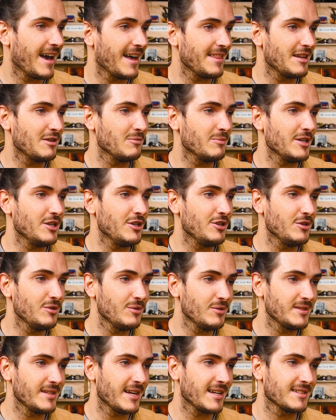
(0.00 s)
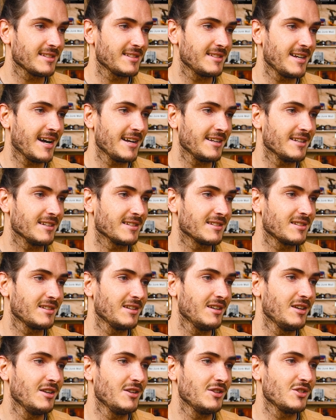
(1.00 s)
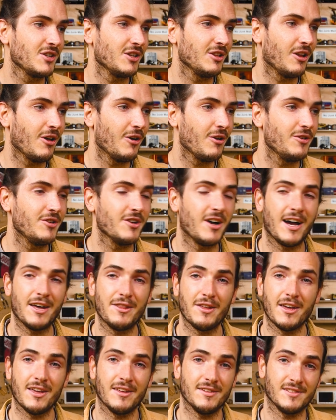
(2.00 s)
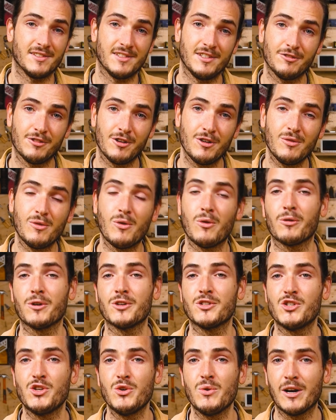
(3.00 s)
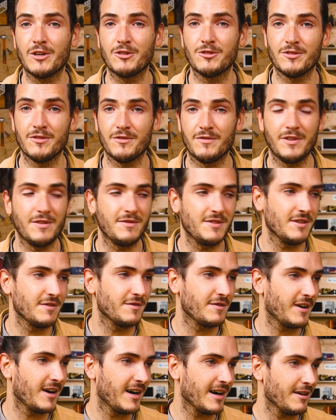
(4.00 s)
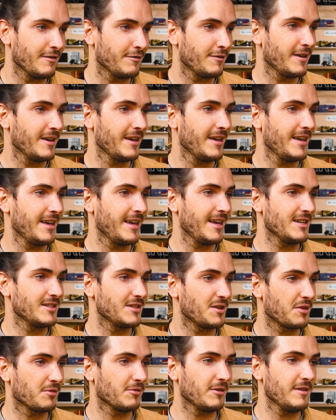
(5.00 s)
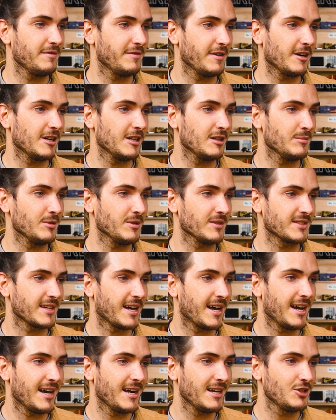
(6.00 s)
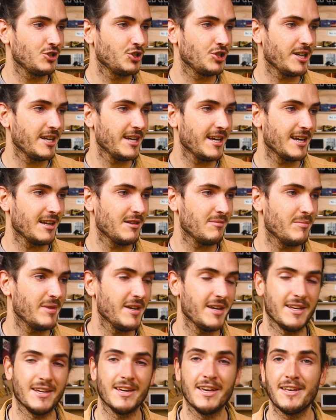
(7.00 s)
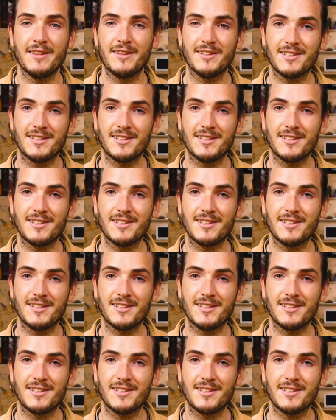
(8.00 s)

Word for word: and then we use that status to load either a zero or a two hundred fifty-five into three variables, R, G, and B.